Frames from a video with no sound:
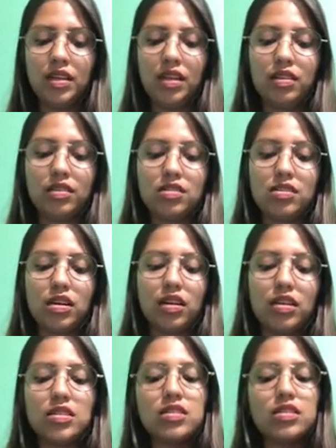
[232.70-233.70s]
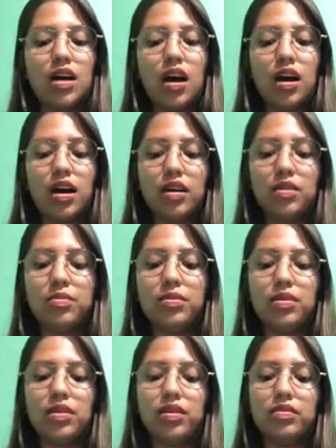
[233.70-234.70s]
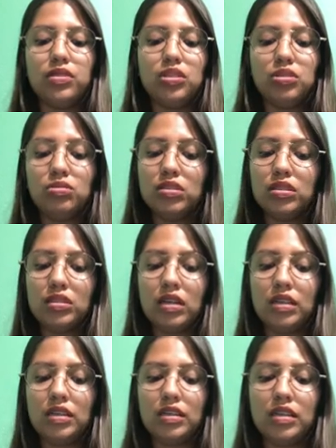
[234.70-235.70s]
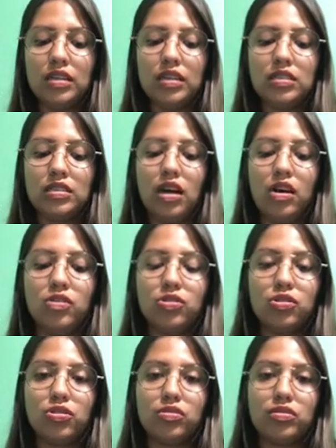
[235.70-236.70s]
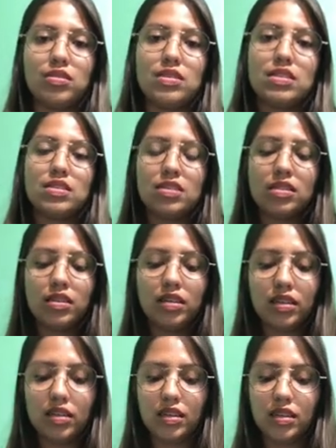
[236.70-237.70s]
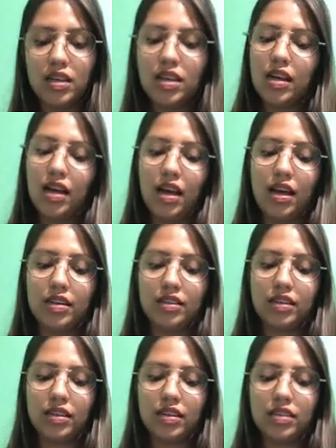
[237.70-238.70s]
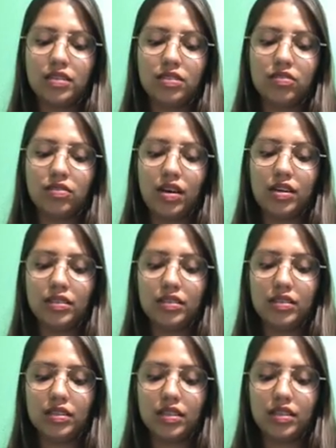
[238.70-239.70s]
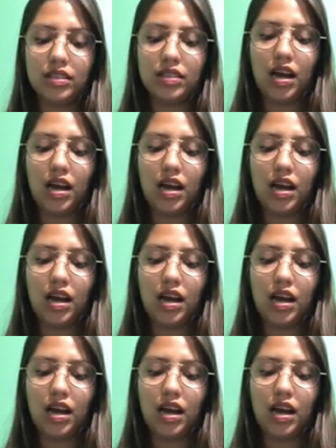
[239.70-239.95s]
The second type of suicide is altruistic, and he defined it